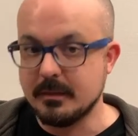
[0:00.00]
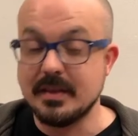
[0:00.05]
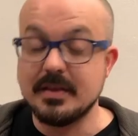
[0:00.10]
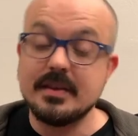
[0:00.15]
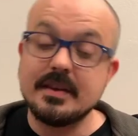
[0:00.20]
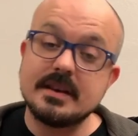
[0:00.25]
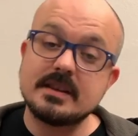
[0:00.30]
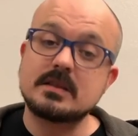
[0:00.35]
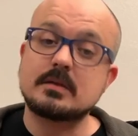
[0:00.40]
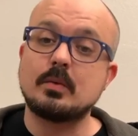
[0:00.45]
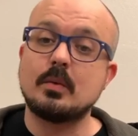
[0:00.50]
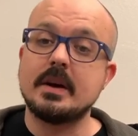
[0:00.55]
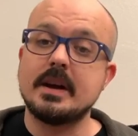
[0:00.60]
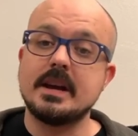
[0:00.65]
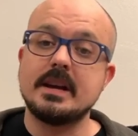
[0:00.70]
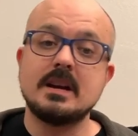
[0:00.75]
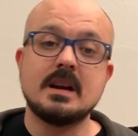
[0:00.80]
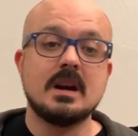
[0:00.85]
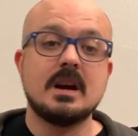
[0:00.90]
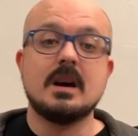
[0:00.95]
And this
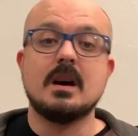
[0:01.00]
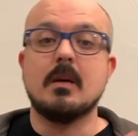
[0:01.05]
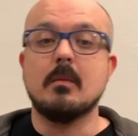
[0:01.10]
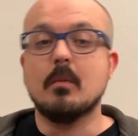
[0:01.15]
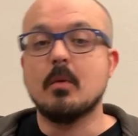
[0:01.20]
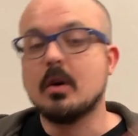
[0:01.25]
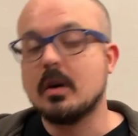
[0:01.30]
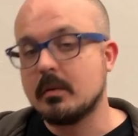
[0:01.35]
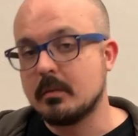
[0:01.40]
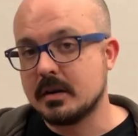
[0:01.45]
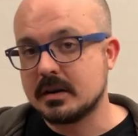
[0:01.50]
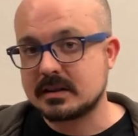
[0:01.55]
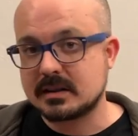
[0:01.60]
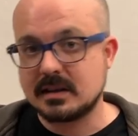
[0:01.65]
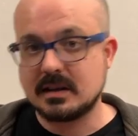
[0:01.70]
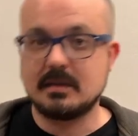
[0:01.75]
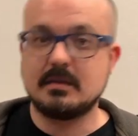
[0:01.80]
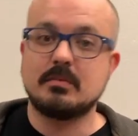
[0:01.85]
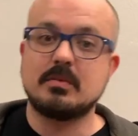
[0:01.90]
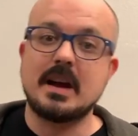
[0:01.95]
way, Mormesk
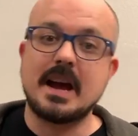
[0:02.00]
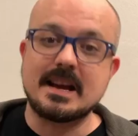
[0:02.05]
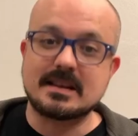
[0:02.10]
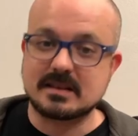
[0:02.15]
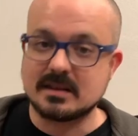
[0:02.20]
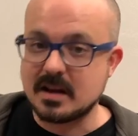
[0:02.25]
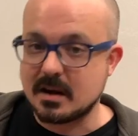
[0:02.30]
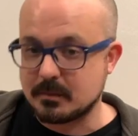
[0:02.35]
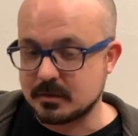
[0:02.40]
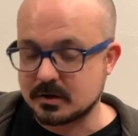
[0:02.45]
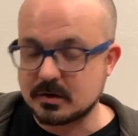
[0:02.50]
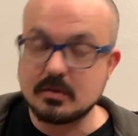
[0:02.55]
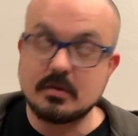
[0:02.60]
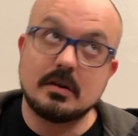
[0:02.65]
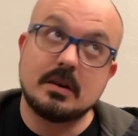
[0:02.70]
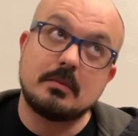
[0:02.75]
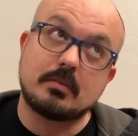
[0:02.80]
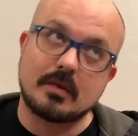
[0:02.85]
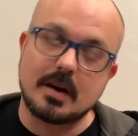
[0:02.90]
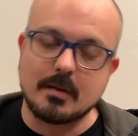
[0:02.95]
has an
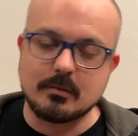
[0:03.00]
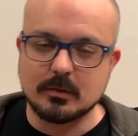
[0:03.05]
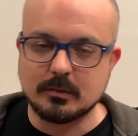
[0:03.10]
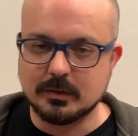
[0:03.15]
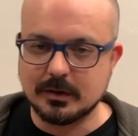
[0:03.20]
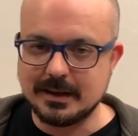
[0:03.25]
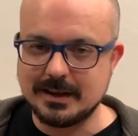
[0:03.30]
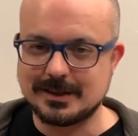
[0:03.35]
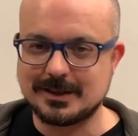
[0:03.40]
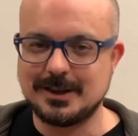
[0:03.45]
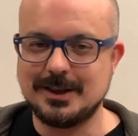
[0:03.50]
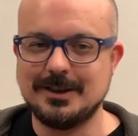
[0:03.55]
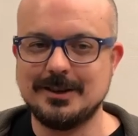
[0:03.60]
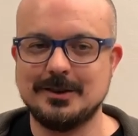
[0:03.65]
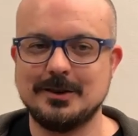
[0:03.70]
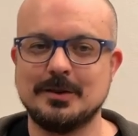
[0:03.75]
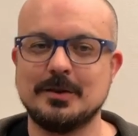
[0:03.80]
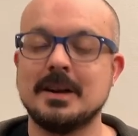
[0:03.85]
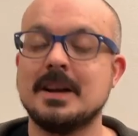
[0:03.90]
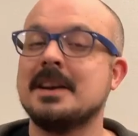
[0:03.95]
opportunity probably
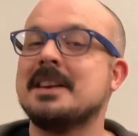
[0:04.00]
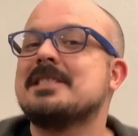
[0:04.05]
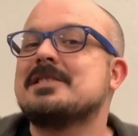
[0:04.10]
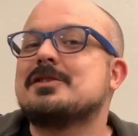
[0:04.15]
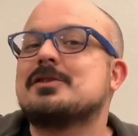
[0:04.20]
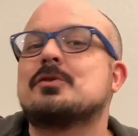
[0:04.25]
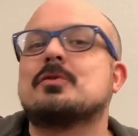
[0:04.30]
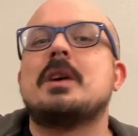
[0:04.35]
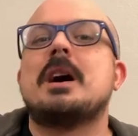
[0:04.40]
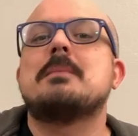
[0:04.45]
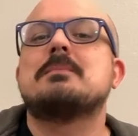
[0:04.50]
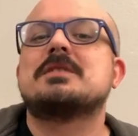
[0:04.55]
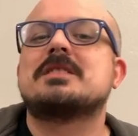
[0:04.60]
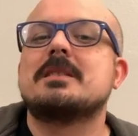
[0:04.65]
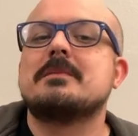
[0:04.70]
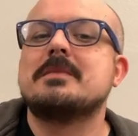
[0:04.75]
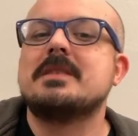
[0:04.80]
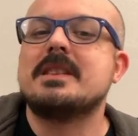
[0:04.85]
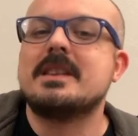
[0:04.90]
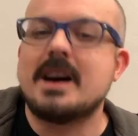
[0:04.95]
to drop
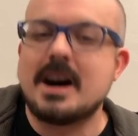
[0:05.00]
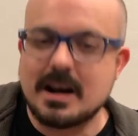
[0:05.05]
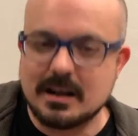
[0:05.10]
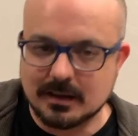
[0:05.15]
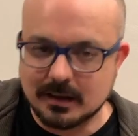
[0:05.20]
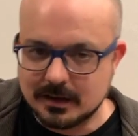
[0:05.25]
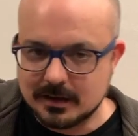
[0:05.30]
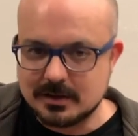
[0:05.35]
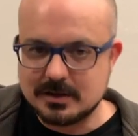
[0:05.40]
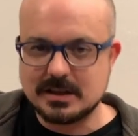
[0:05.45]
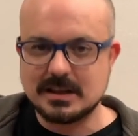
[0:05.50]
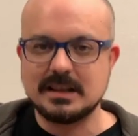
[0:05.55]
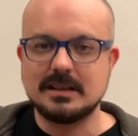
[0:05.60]
some knowledge.